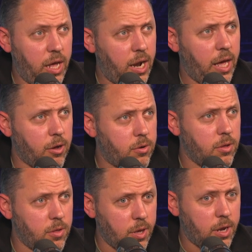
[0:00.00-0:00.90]
loud.
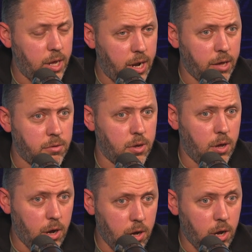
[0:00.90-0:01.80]

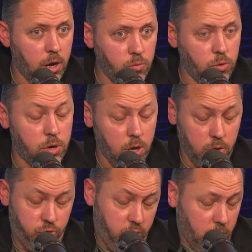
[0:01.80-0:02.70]
I would.
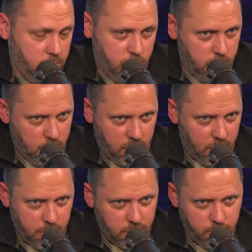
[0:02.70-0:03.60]

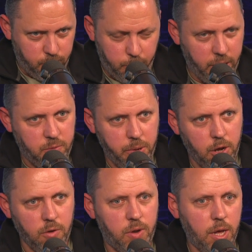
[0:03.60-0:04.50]
Again, I'm prepared to be
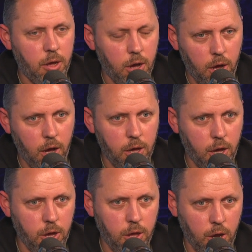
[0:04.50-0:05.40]
laughed at.
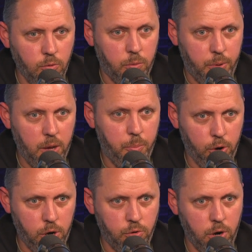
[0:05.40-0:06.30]
I would play
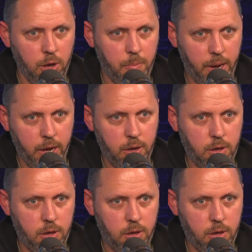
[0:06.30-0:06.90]
Porro right back,